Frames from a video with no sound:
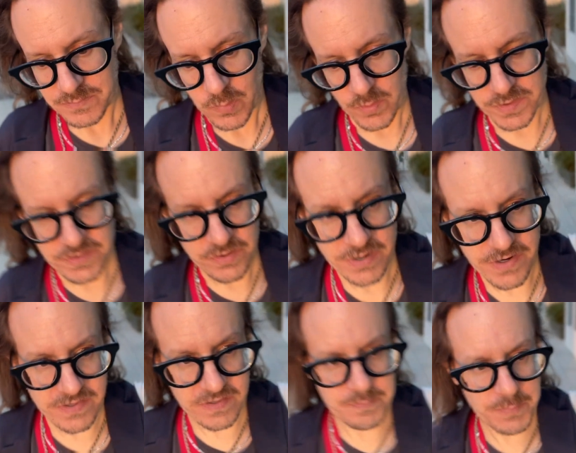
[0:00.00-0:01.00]
which of course
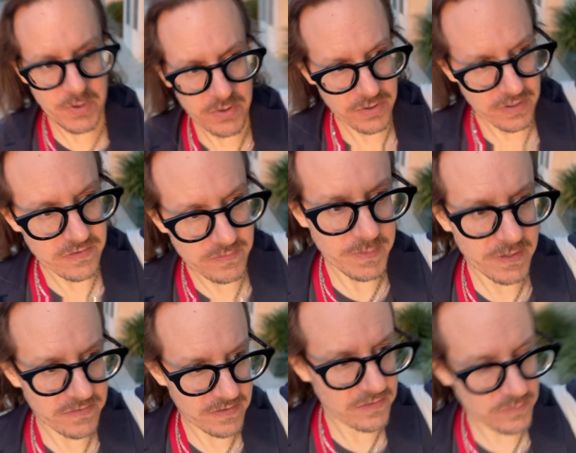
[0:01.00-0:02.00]
is bogus
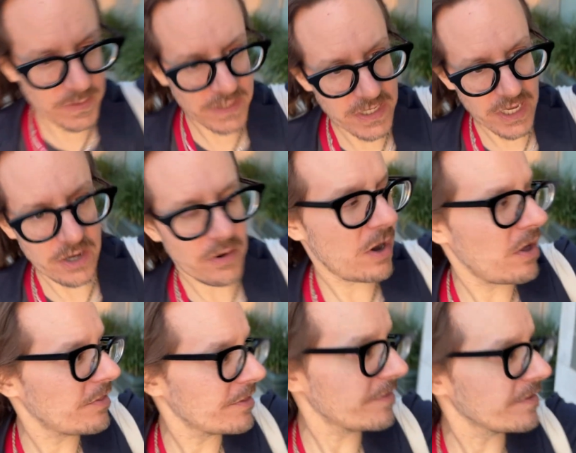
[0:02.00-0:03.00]
because, as we know, all
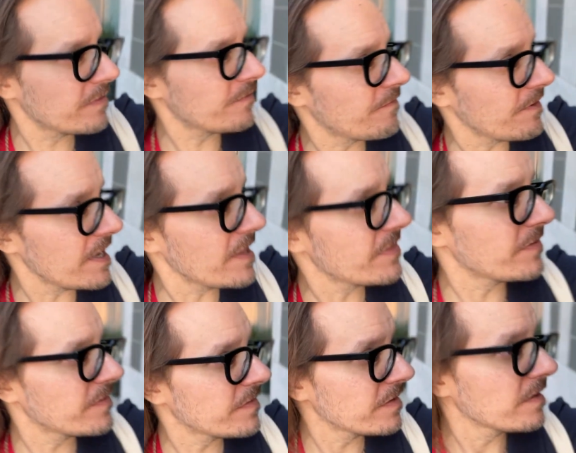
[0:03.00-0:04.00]
of these
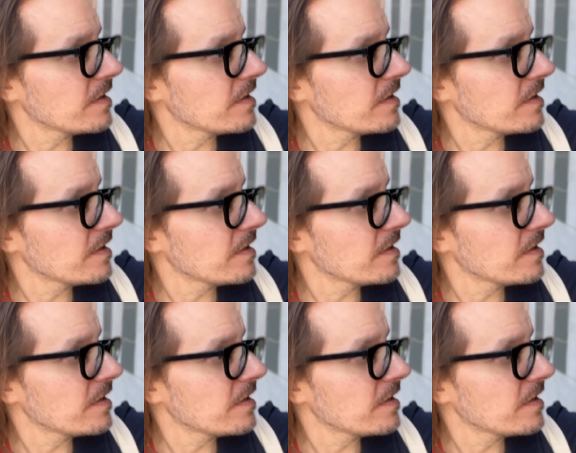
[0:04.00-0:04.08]
faiths